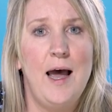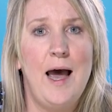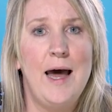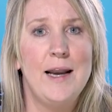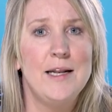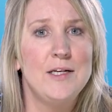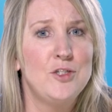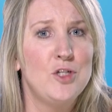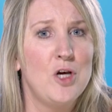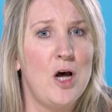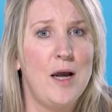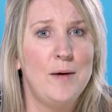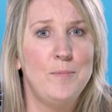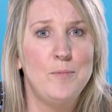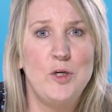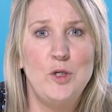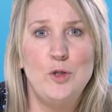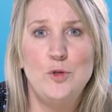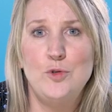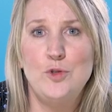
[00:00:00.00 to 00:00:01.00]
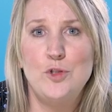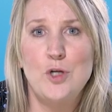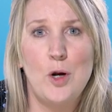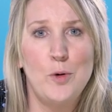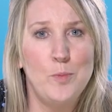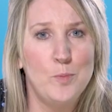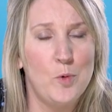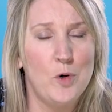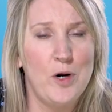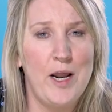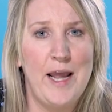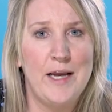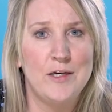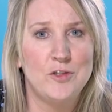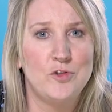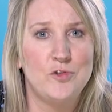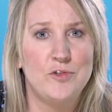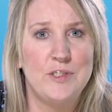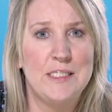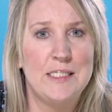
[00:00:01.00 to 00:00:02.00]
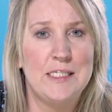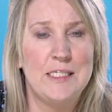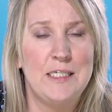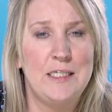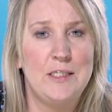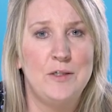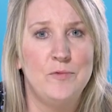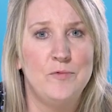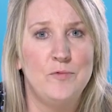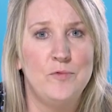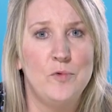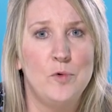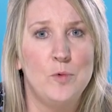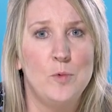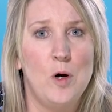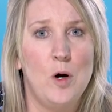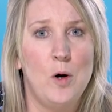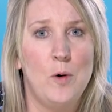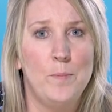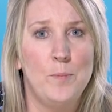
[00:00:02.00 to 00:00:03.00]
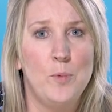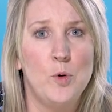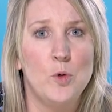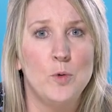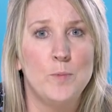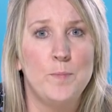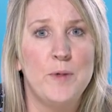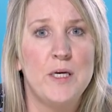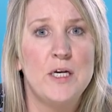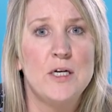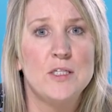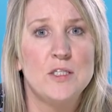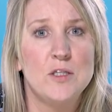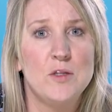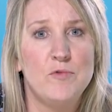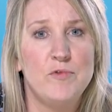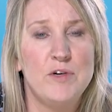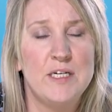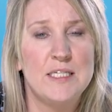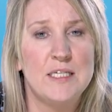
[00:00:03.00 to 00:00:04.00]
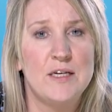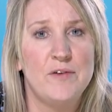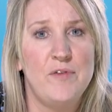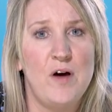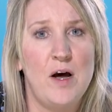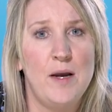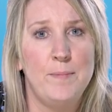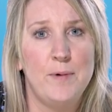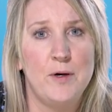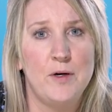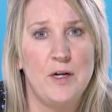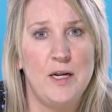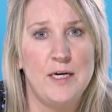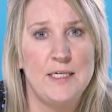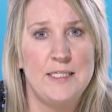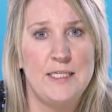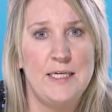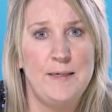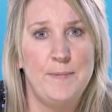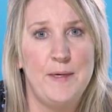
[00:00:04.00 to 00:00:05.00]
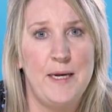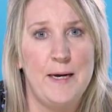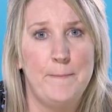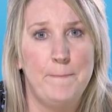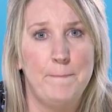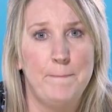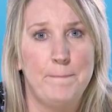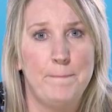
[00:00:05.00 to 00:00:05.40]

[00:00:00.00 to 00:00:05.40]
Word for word: at a time where you don't want extra insulin on, for, on board because of the risk of hypoglycemia.